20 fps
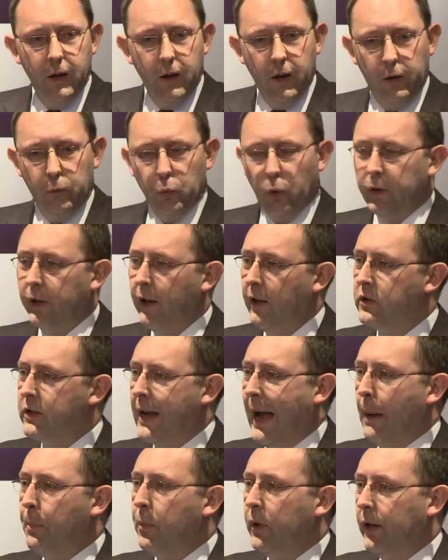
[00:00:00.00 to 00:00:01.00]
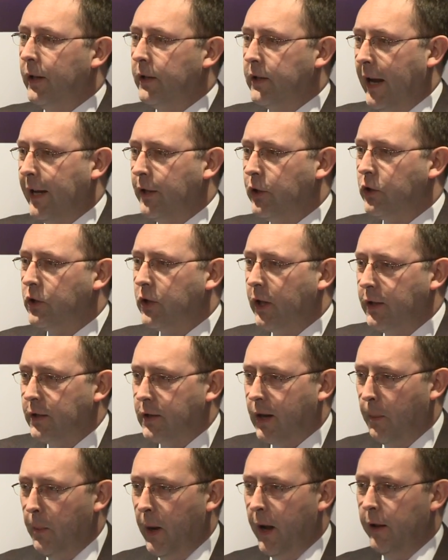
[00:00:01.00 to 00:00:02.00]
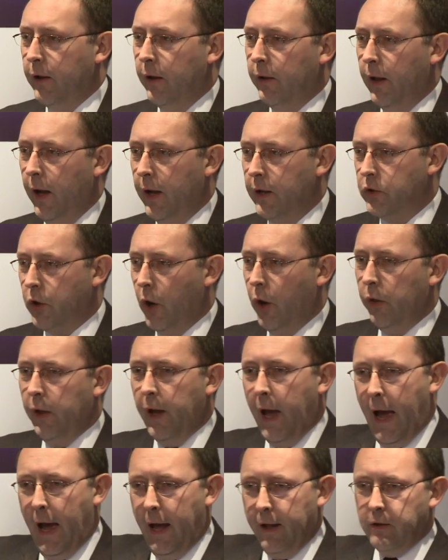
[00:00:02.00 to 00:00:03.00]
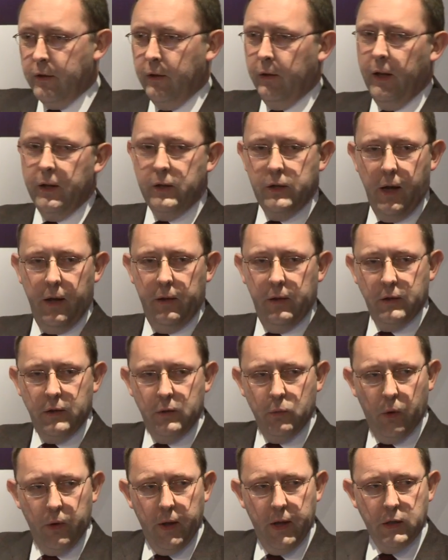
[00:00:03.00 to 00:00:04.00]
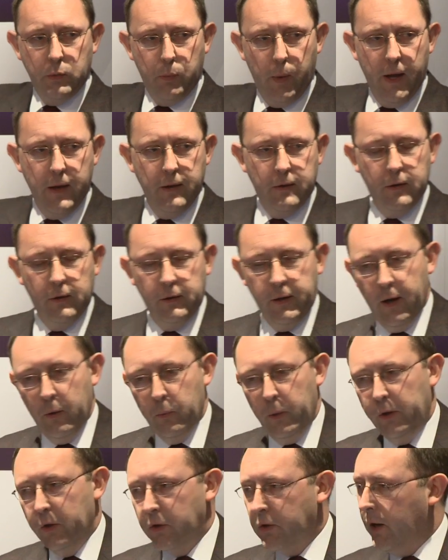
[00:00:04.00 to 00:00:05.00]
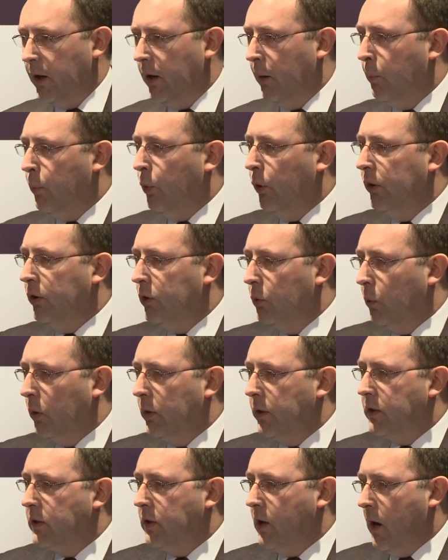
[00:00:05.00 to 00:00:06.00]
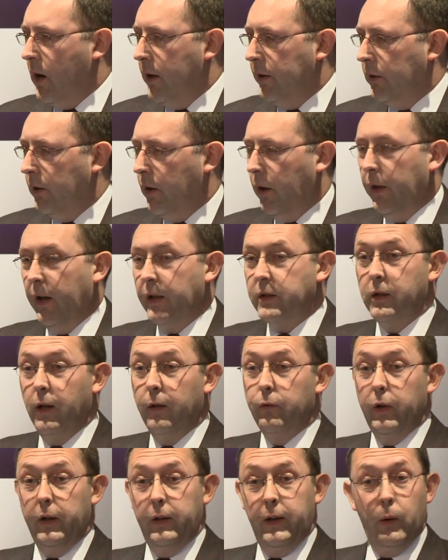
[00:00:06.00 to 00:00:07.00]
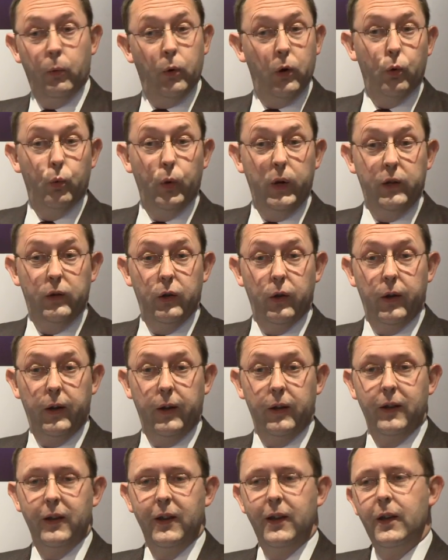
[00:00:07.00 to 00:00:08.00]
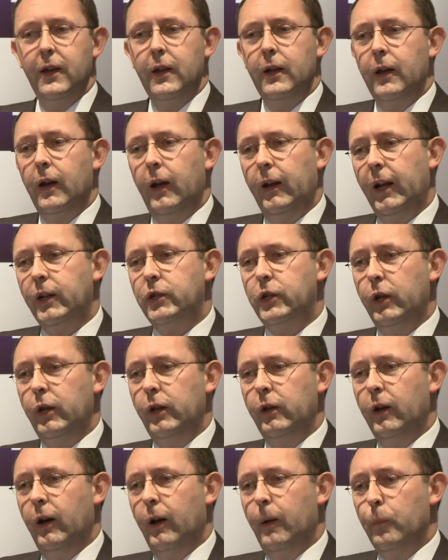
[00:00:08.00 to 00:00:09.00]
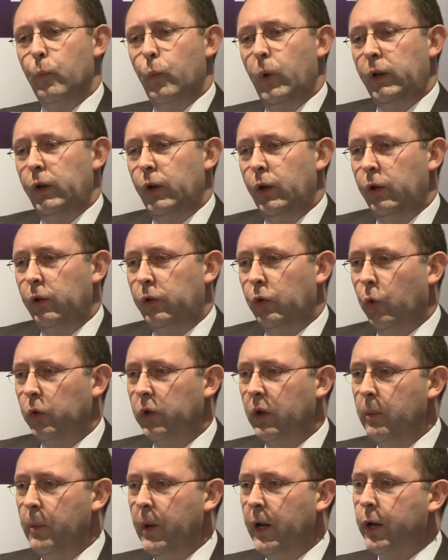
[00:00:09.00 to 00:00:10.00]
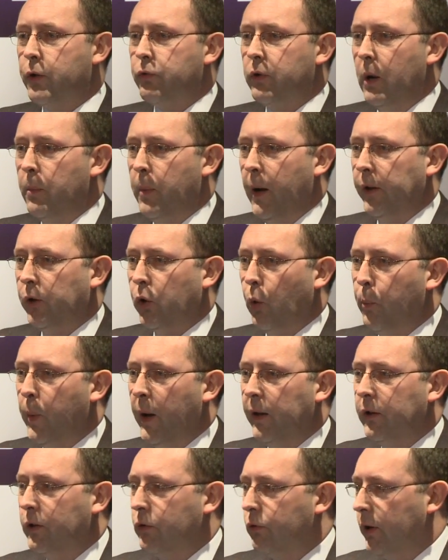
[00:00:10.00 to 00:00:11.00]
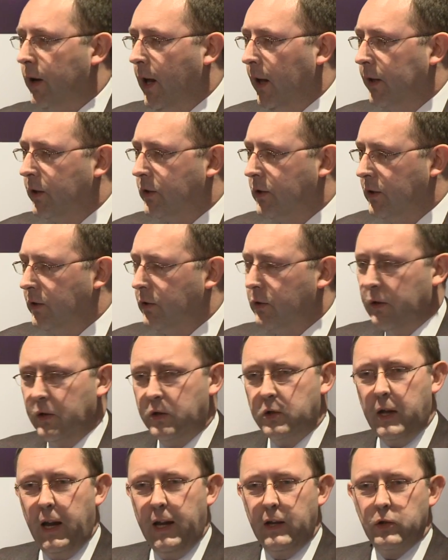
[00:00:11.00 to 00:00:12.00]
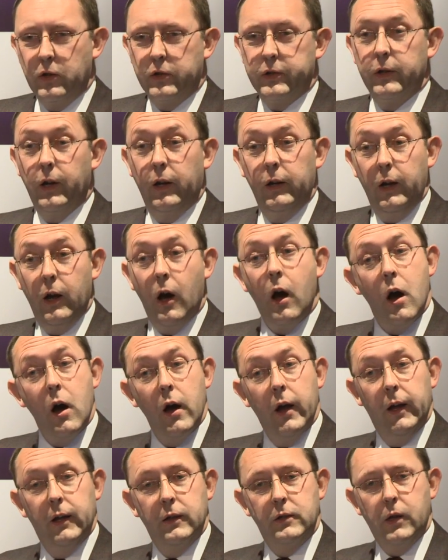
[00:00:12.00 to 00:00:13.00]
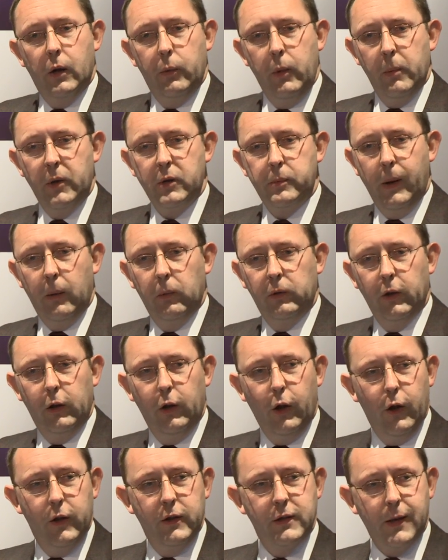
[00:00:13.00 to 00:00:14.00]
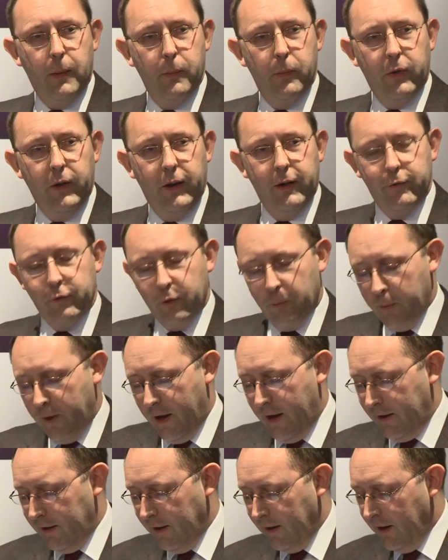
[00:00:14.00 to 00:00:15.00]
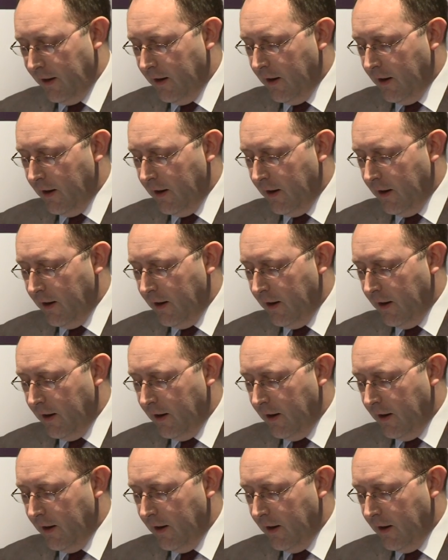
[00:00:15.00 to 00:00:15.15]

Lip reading: And what tends to happen is agencies come in and they show the ads and they say this is what they spent, and yet we just kind of put it to one side and go, that's lovely, now what are we doing? And actually, when you talk to the military about competitor analysis, the stakes are slightly higher, so we must be able to learn something from that.